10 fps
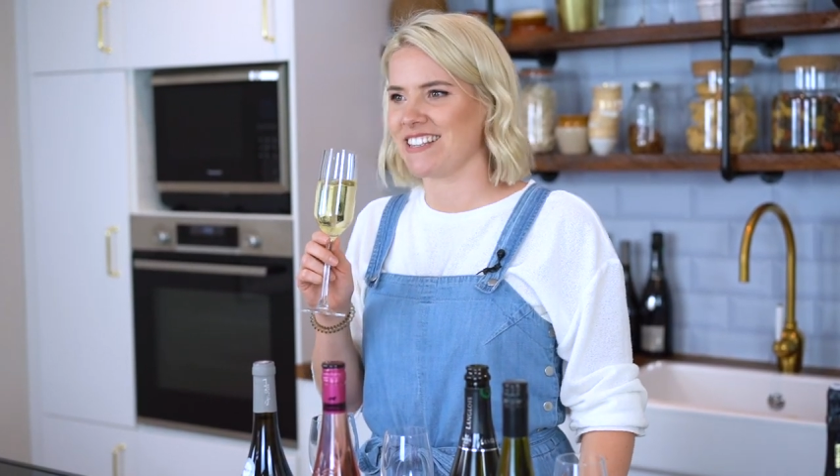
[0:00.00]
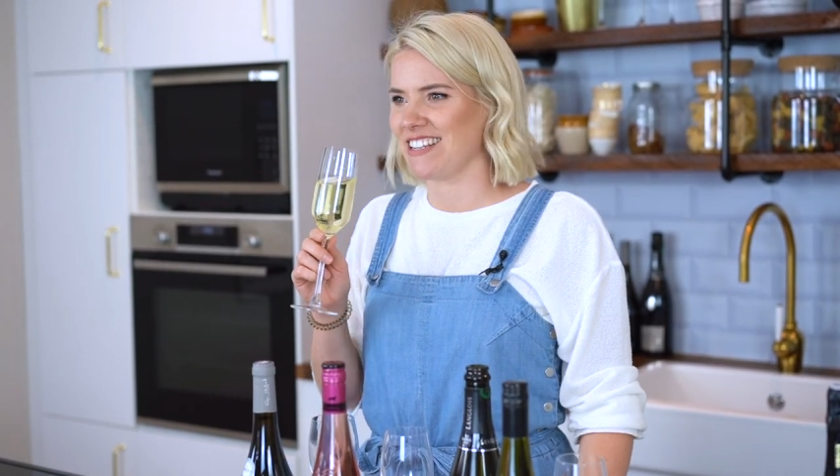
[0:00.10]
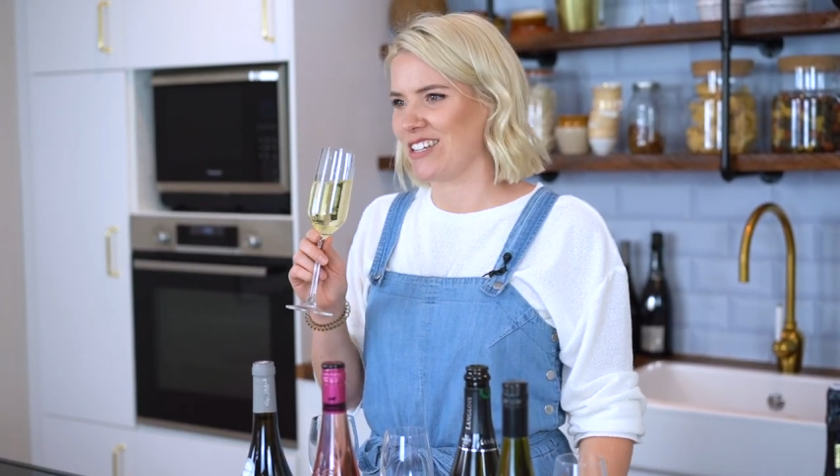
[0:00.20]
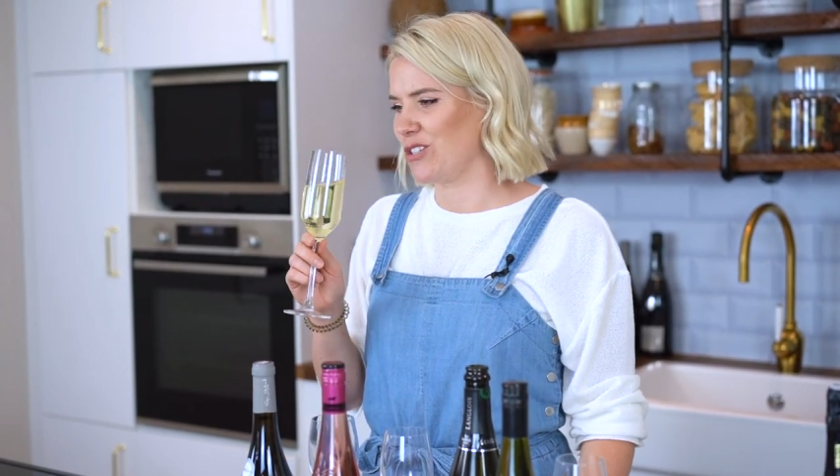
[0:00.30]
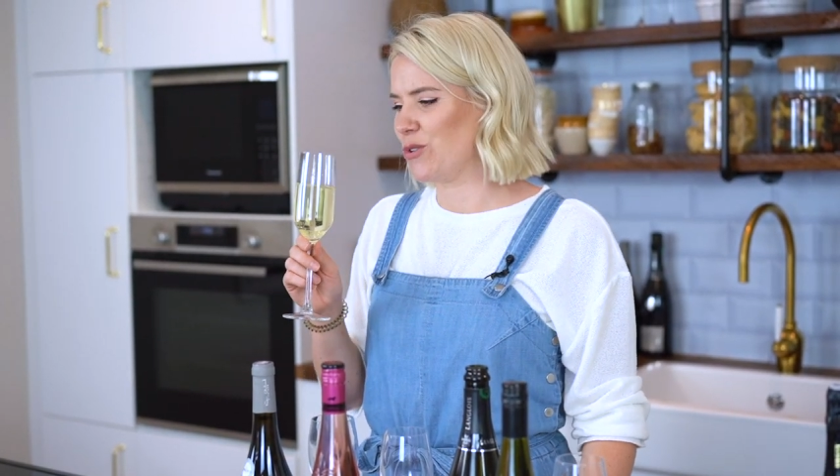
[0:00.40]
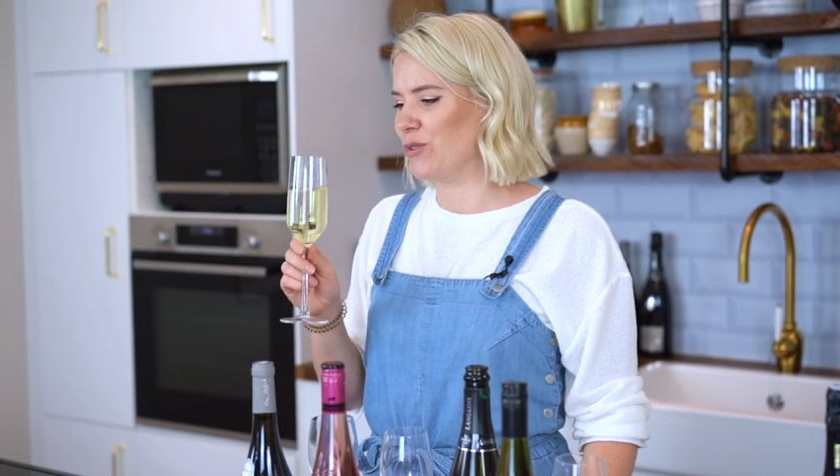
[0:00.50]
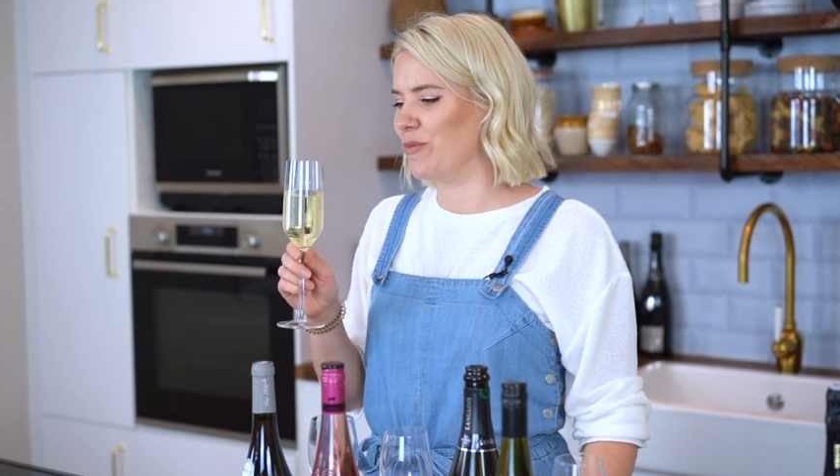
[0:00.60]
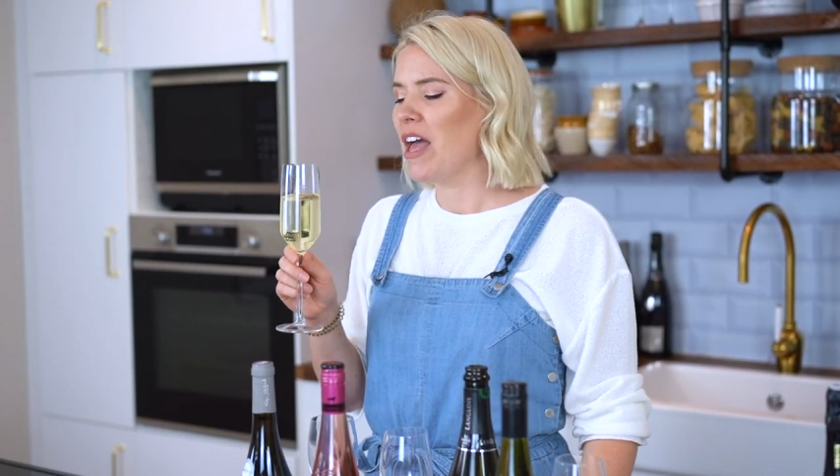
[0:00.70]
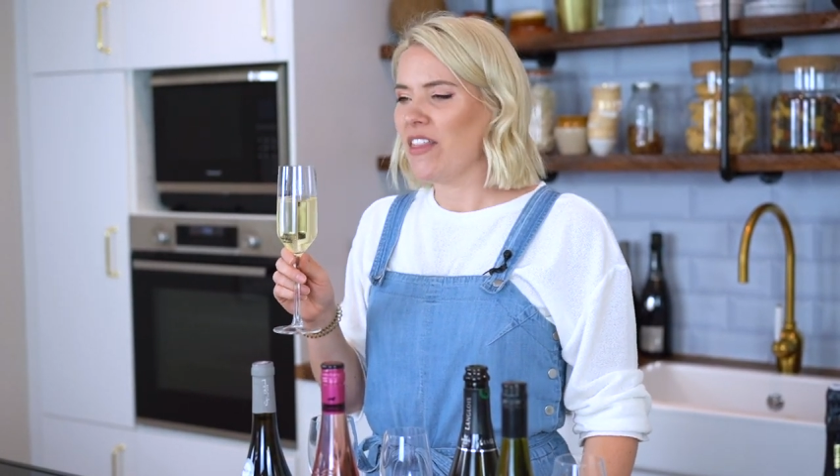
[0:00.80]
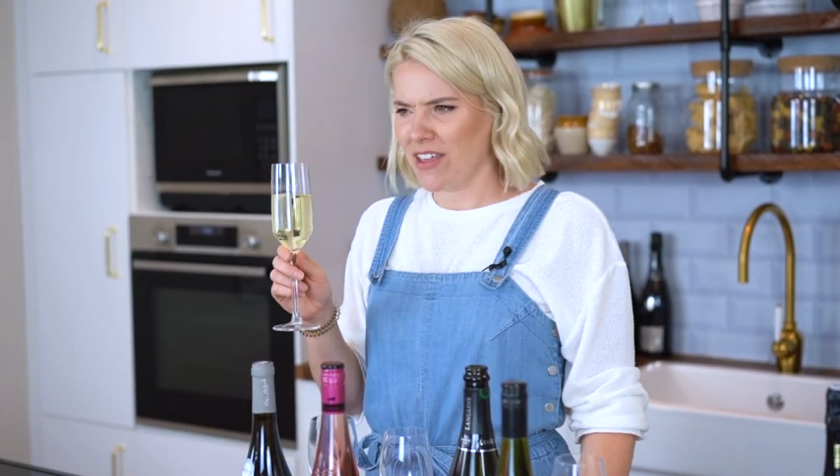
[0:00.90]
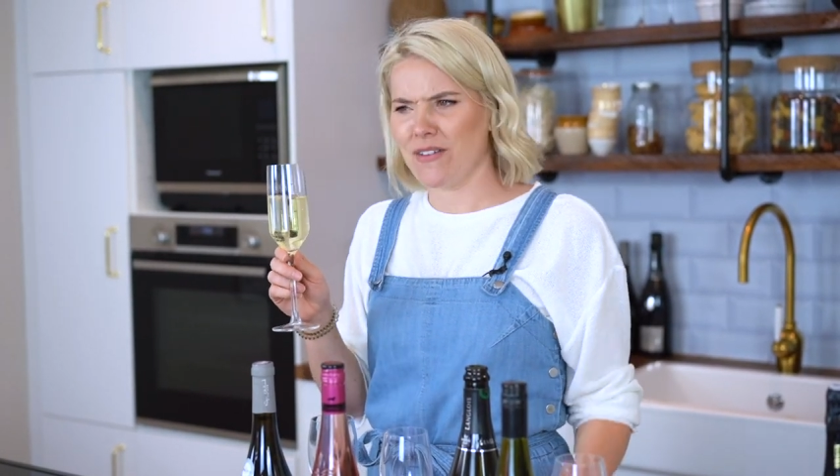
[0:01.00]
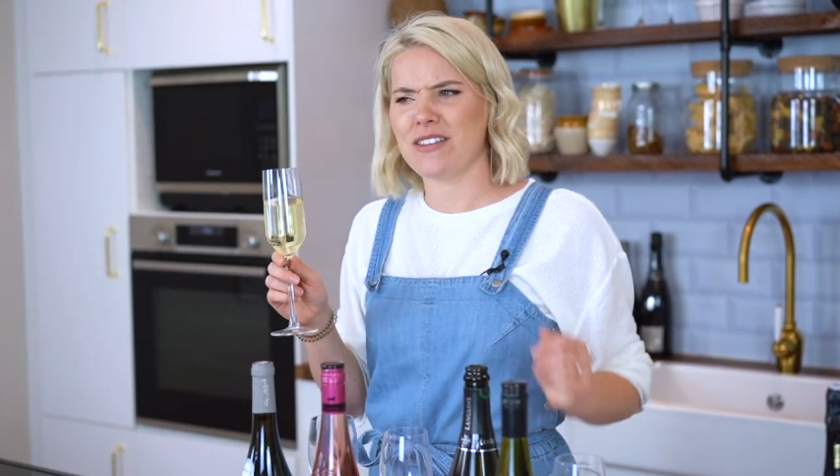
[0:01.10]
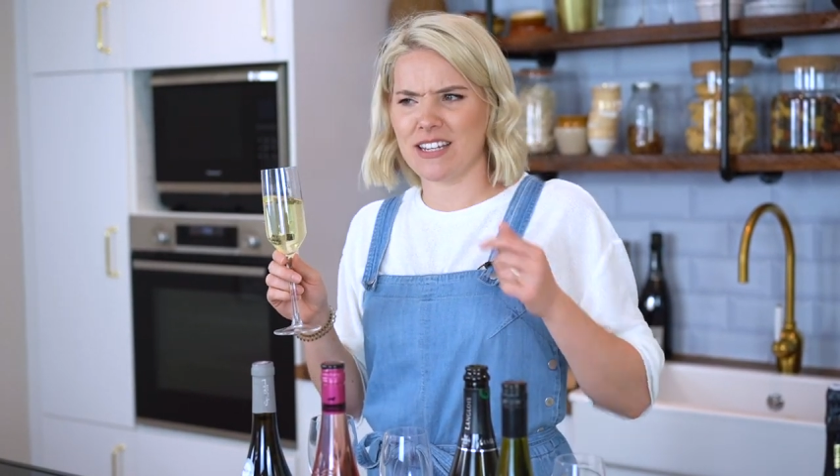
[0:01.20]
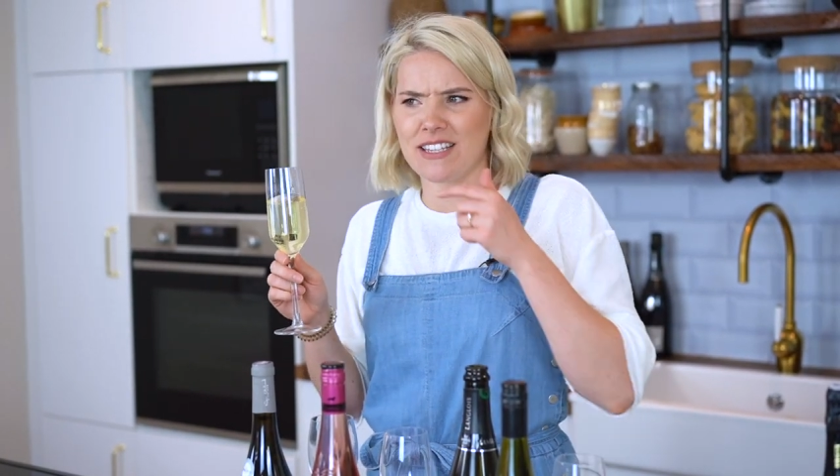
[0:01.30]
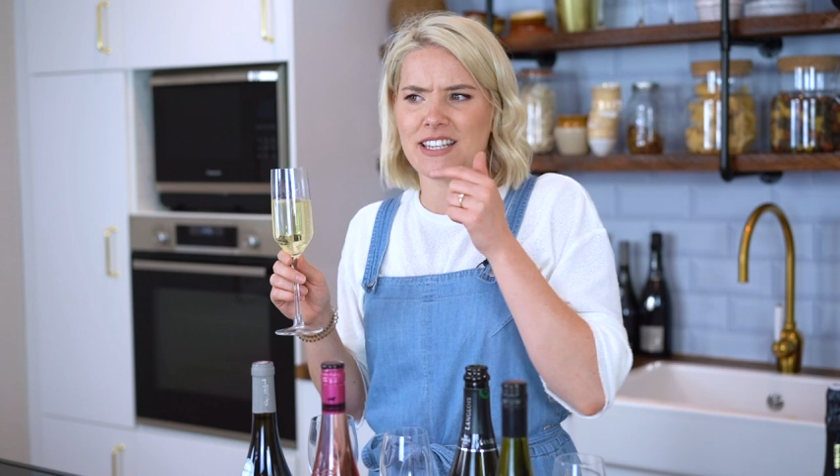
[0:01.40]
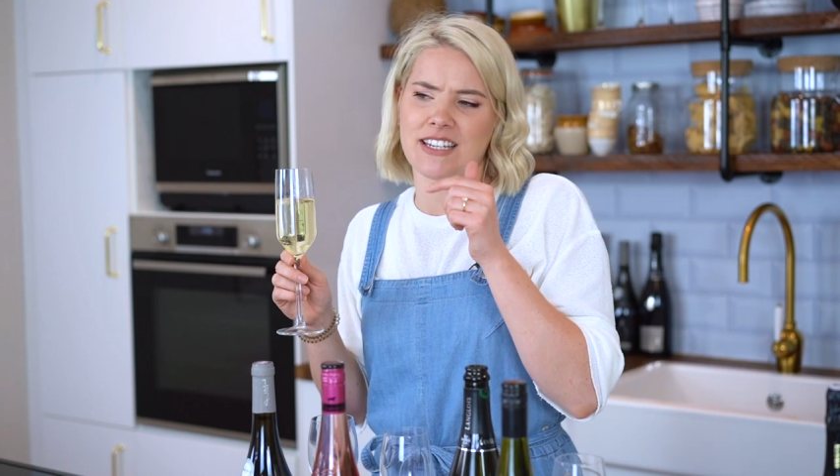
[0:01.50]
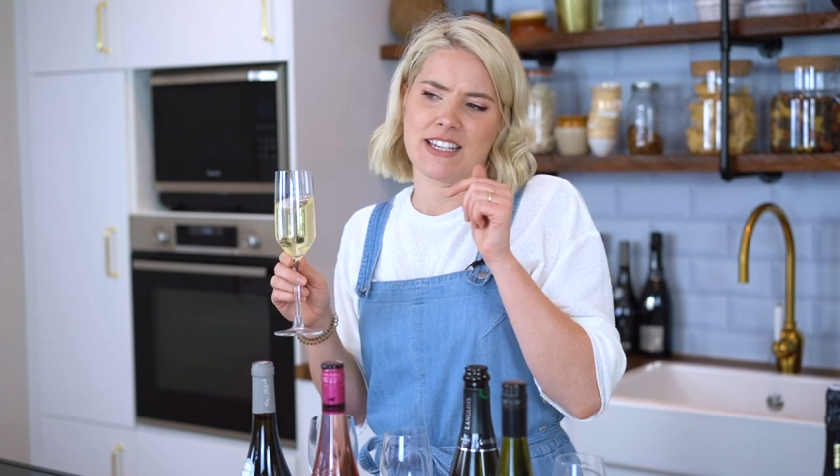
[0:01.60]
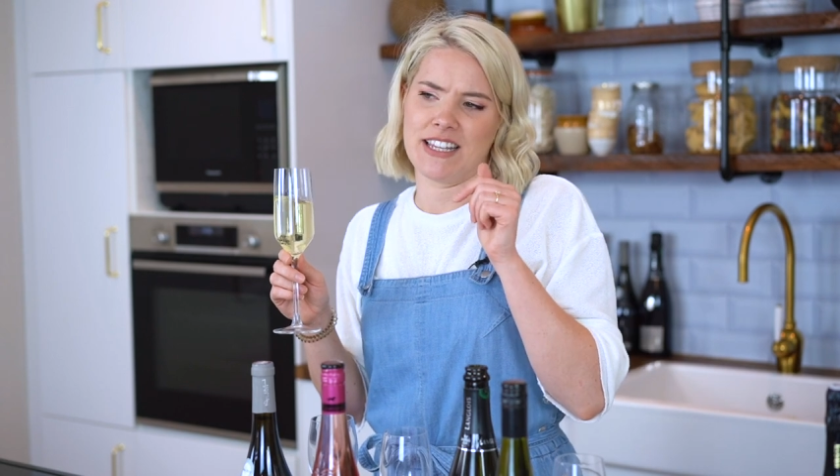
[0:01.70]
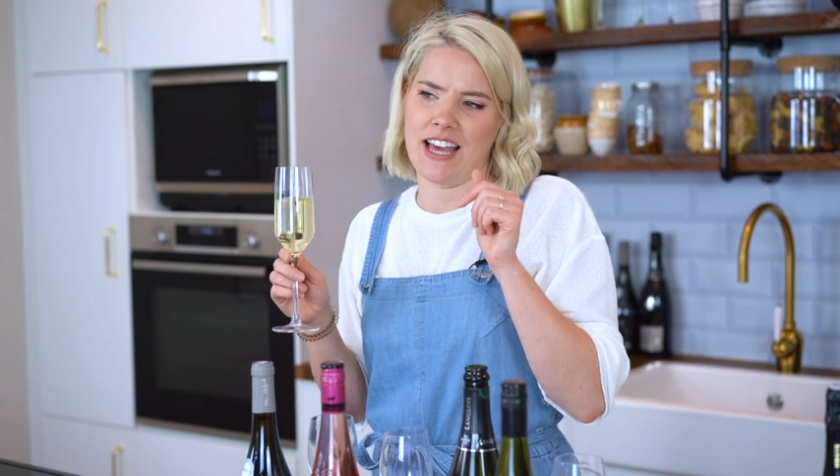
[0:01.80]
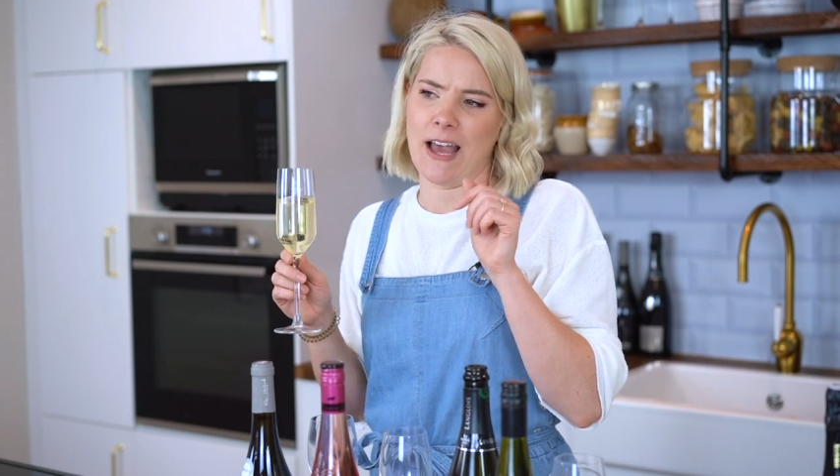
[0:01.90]
acidic at all. There is an
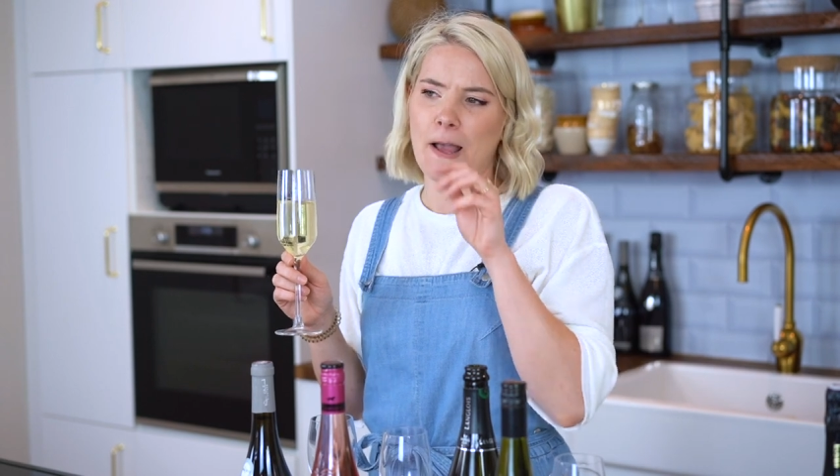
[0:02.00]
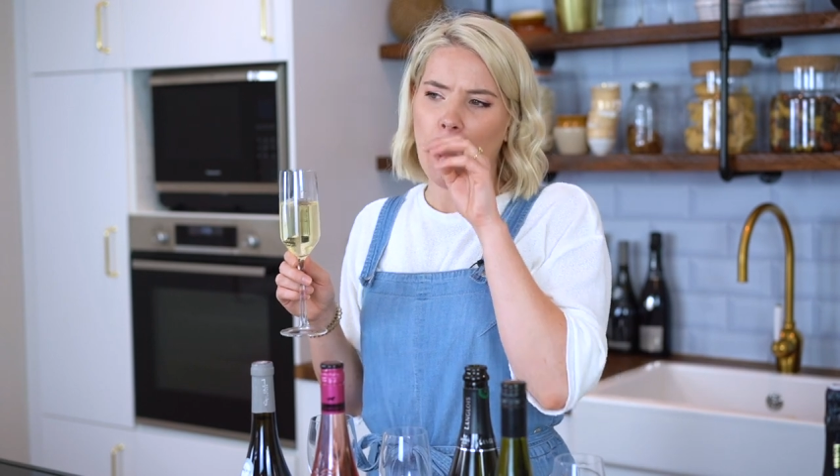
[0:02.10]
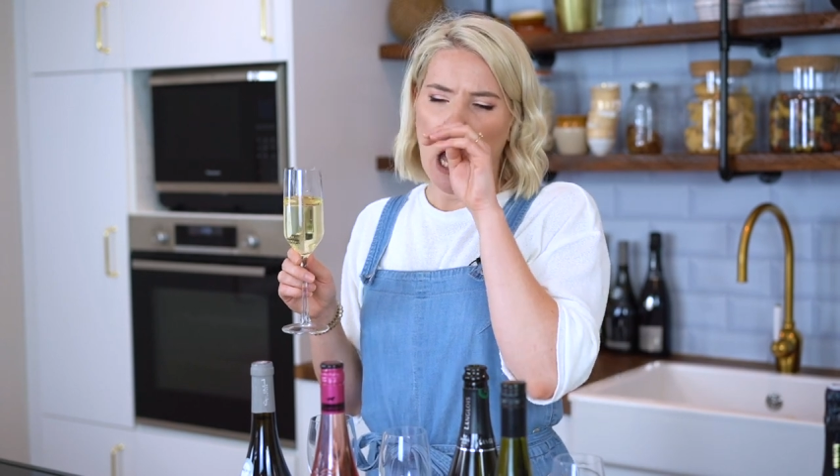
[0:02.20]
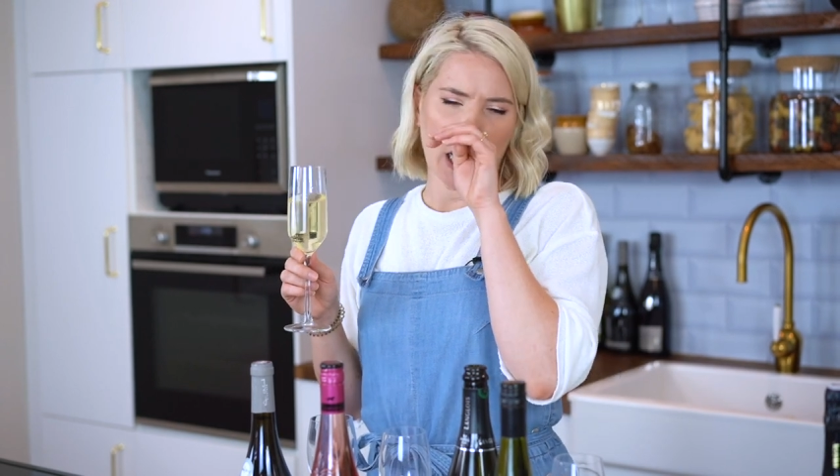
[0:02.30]
acidity there.